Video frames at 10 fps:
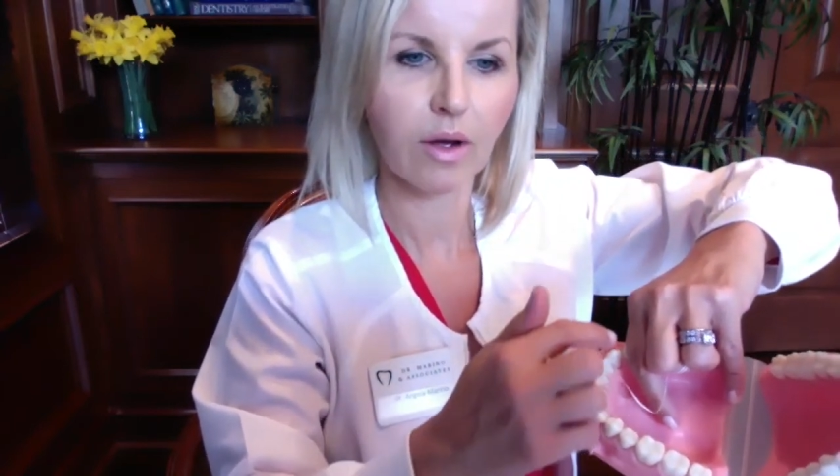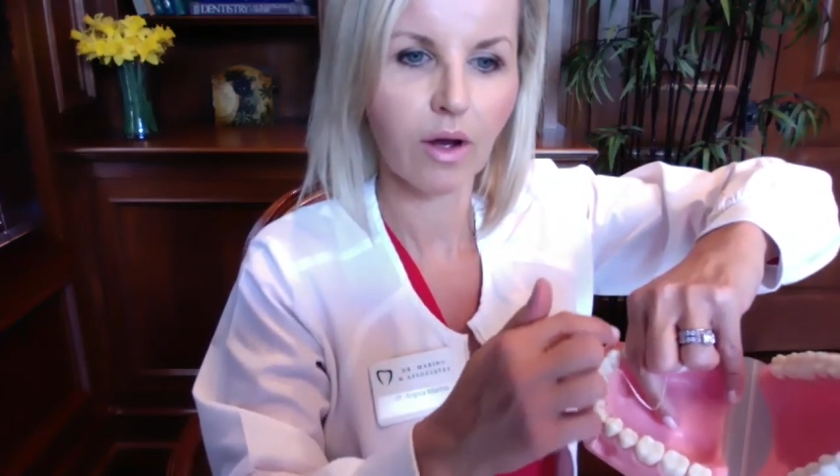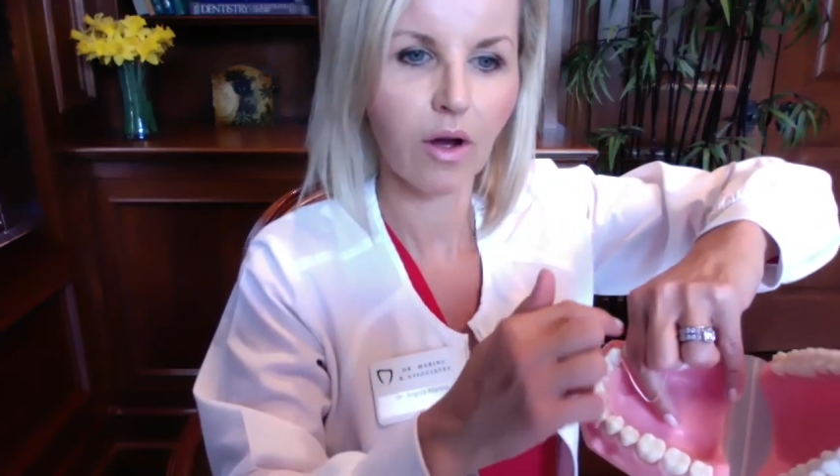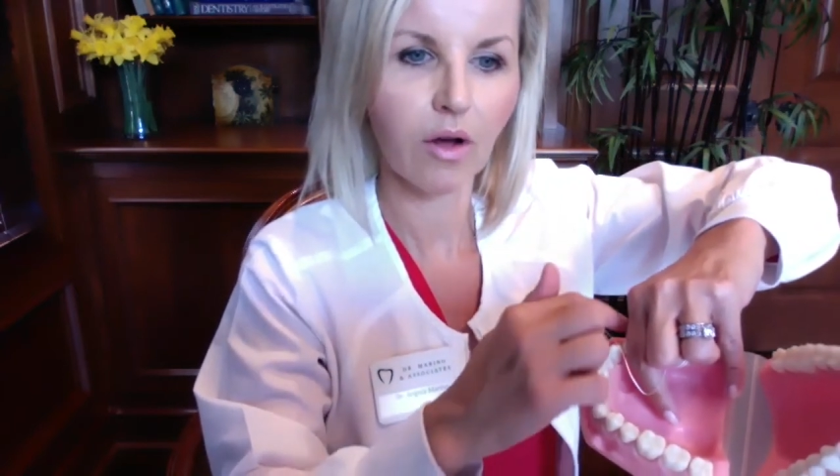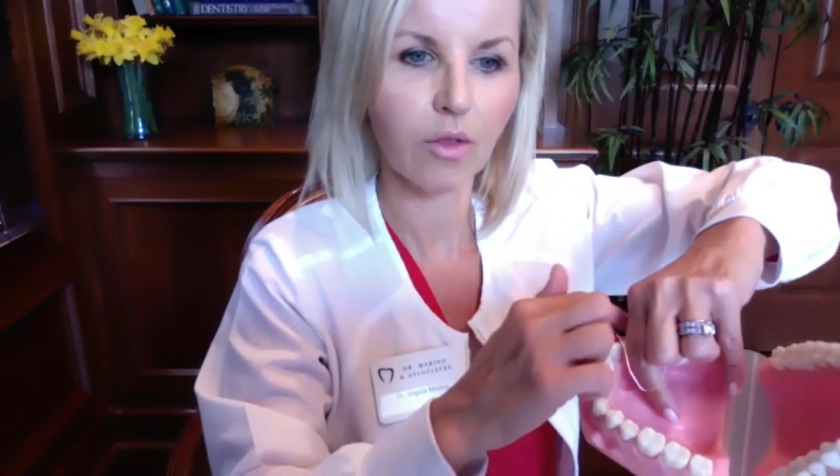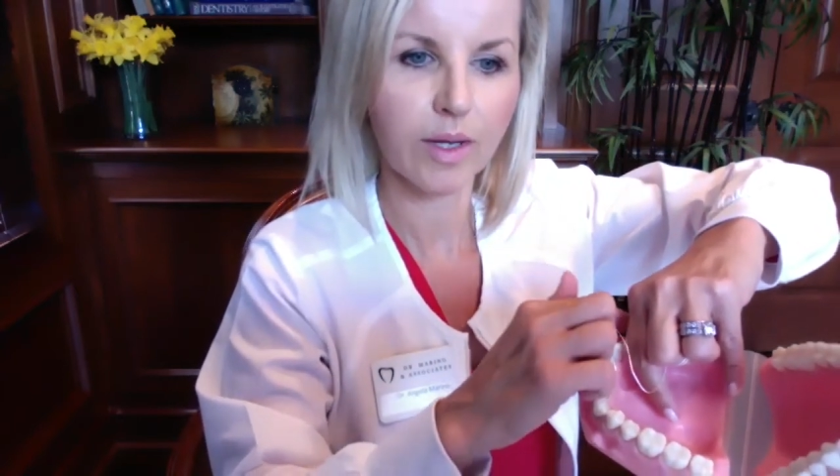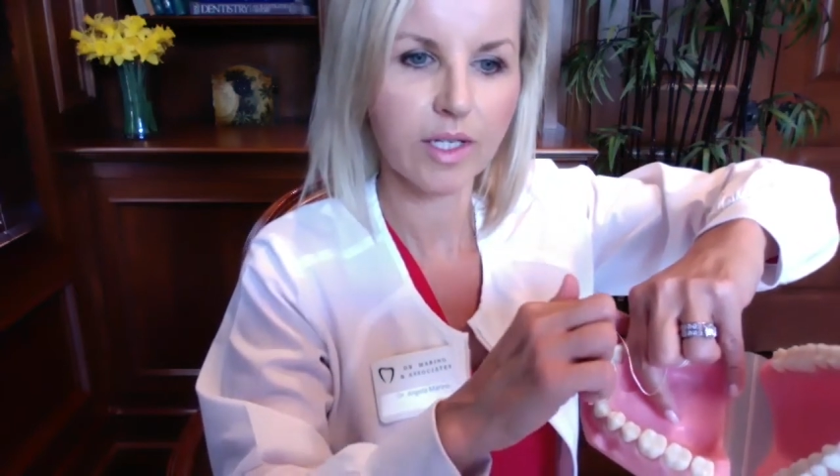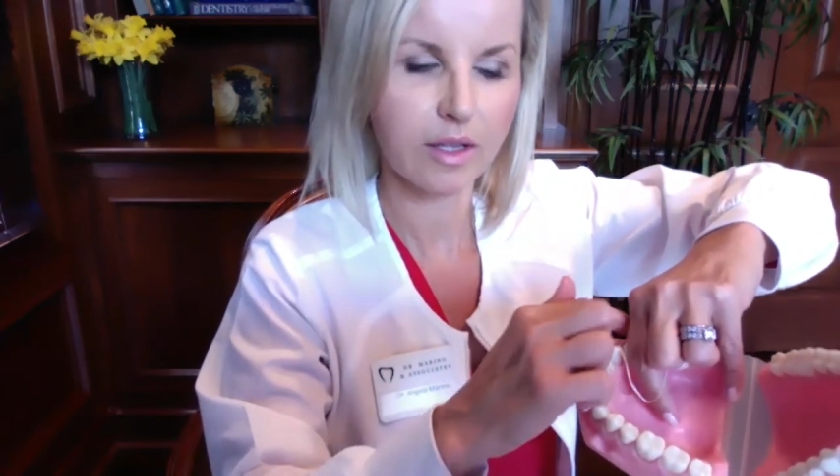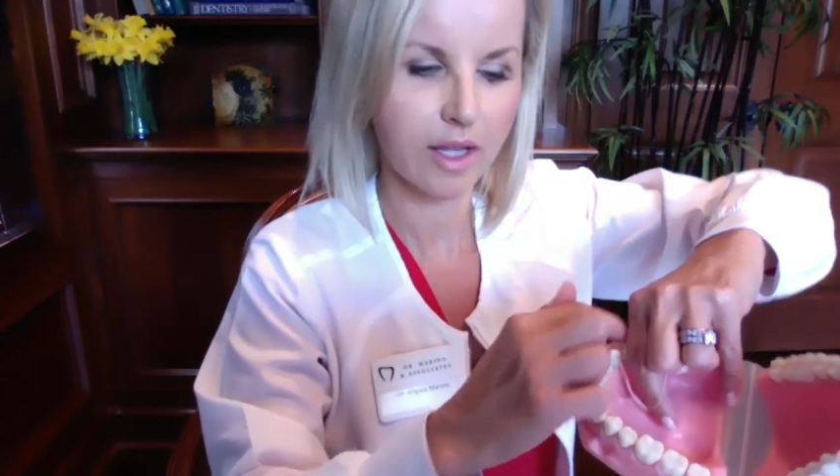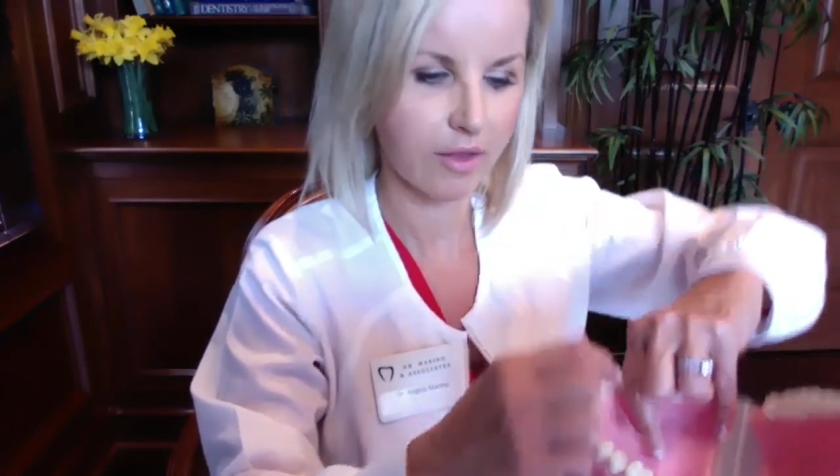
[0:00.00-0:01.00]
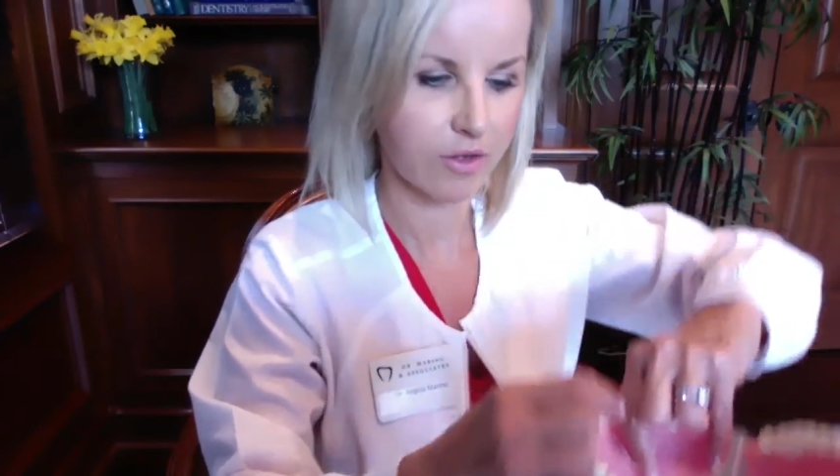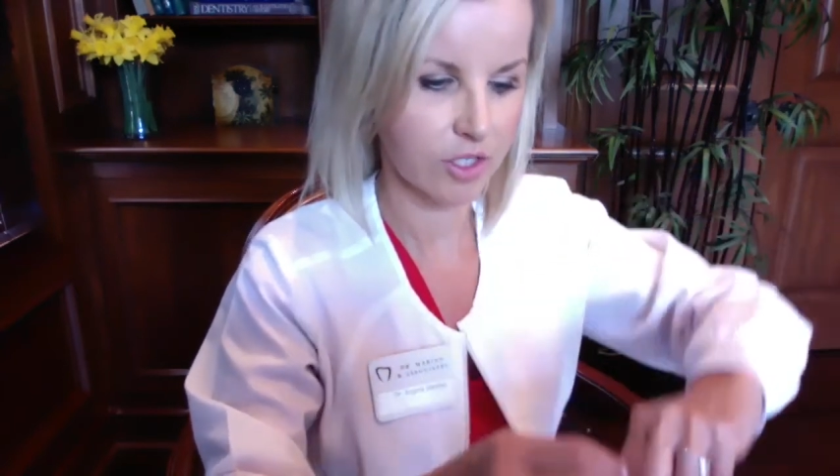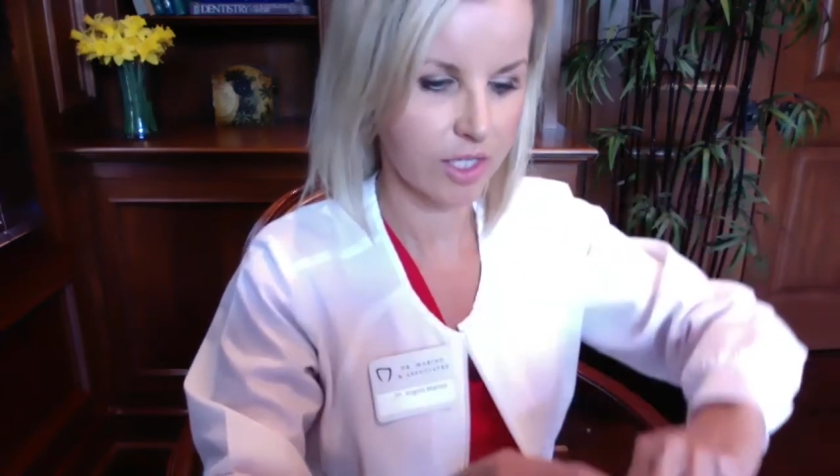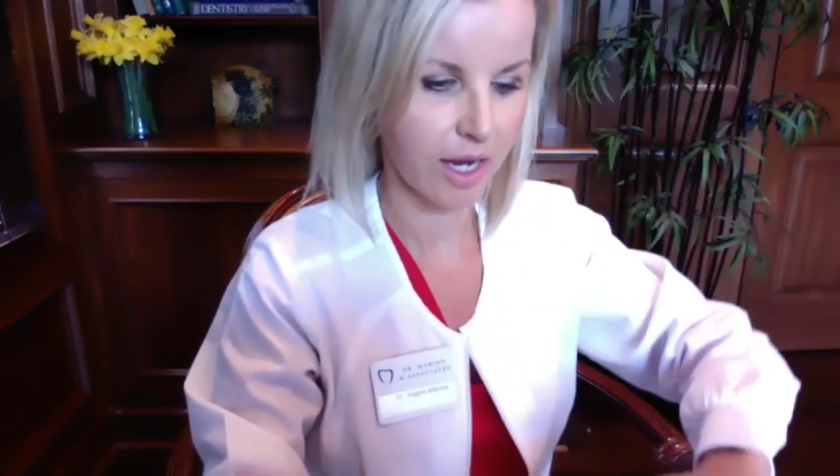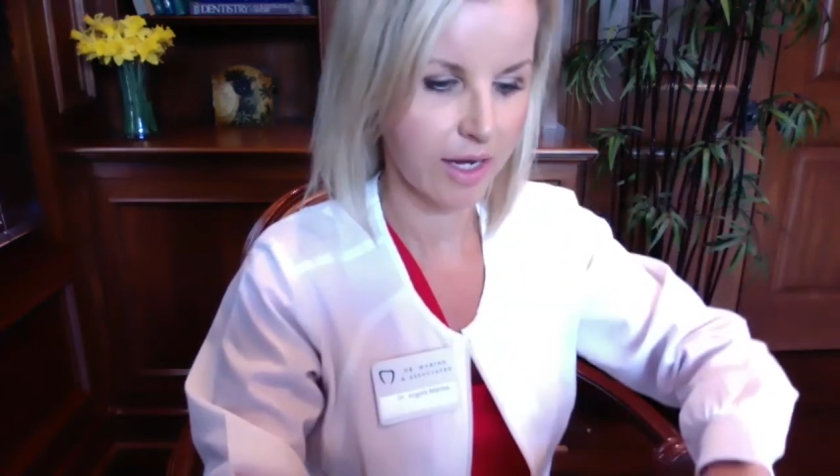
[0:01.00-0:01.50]
all the way to the other
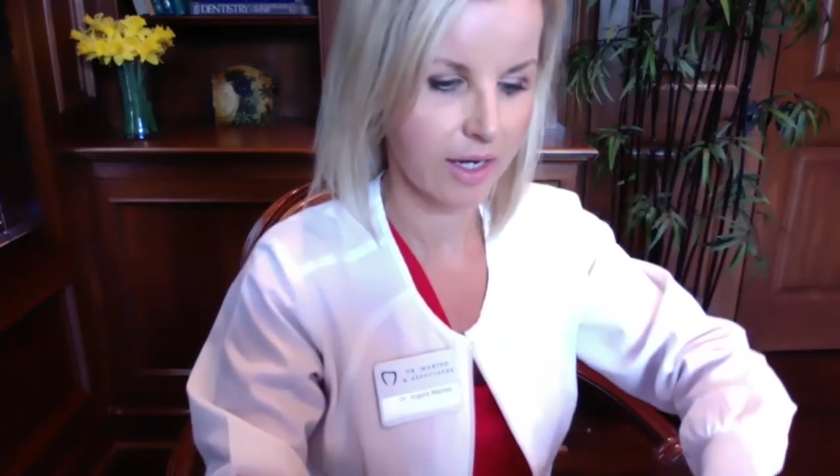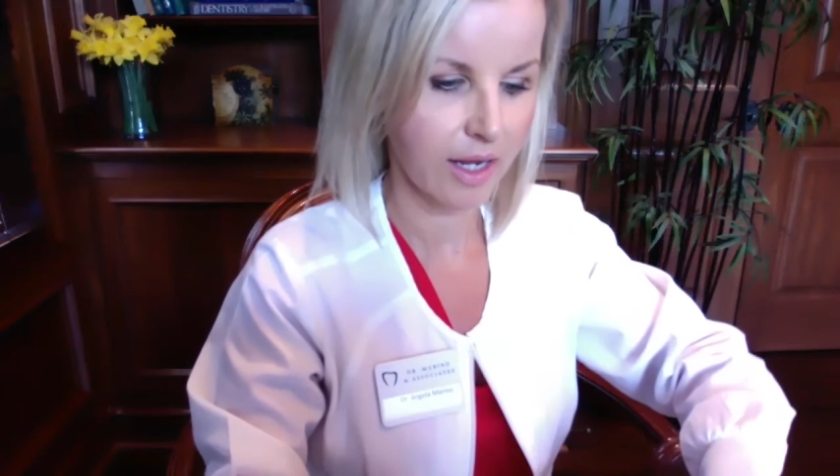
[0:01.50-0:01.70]
side.